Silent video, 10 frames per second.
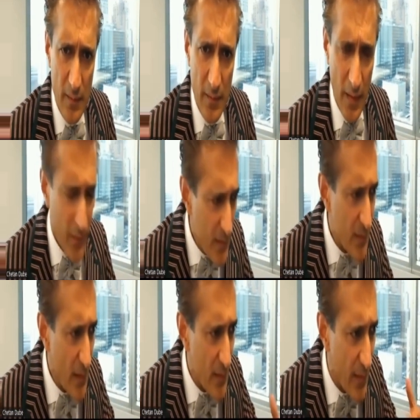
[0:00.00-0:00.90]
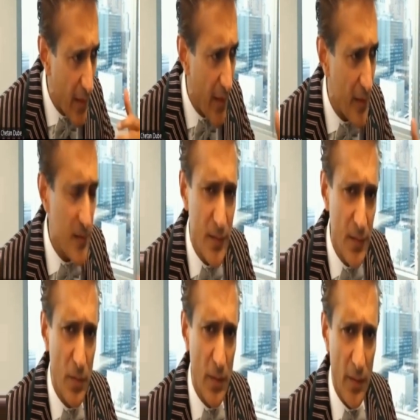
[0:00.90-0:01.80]
Now, that's an AI
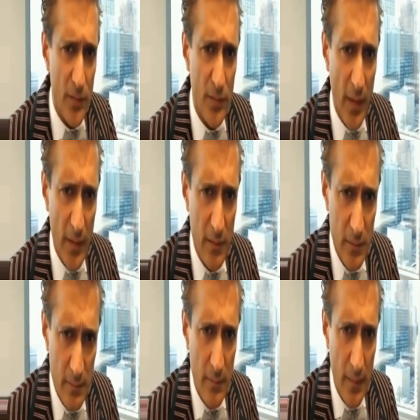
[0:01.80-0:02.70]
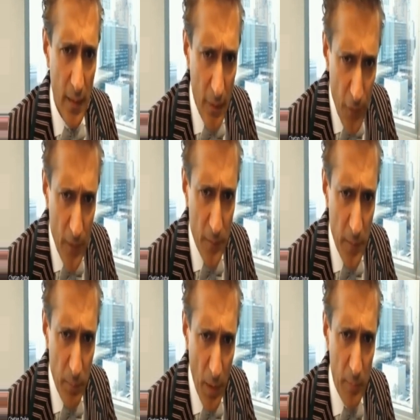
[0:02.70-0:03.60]
system will not do that if it has
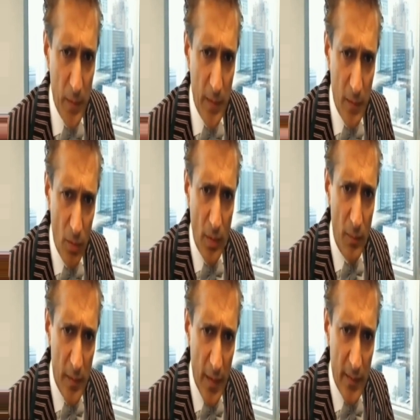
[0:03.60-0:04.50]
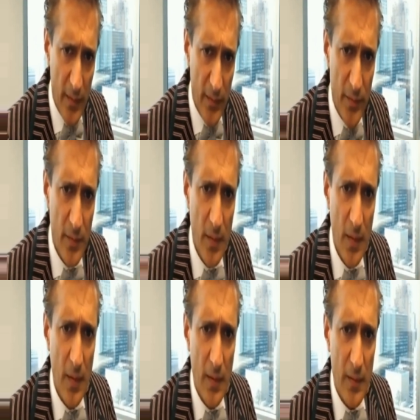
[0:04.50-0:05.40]
been properly coded with ethics
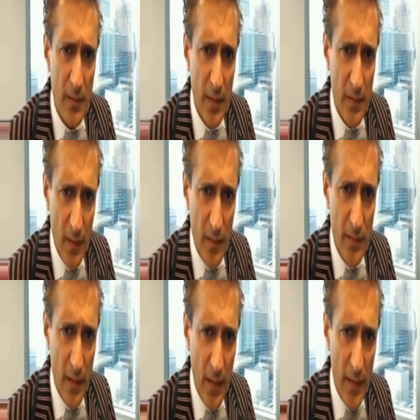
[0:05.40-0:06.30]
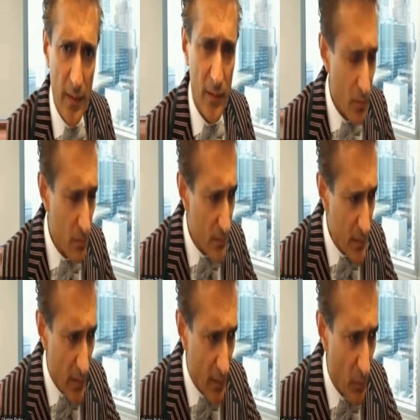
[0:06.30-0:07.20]
that tell it that, like, no,
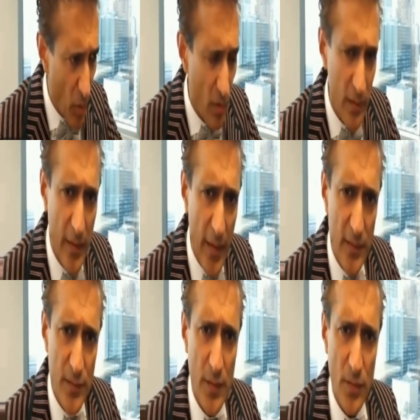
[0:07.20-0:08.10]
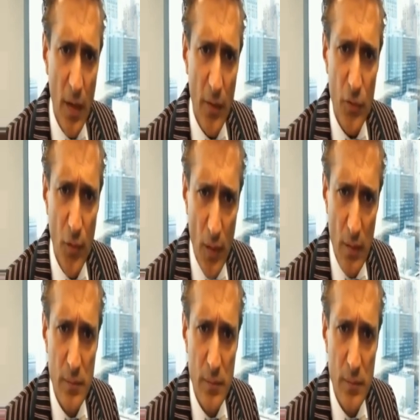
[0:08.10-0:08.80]
these are the moral gates that you have to follow.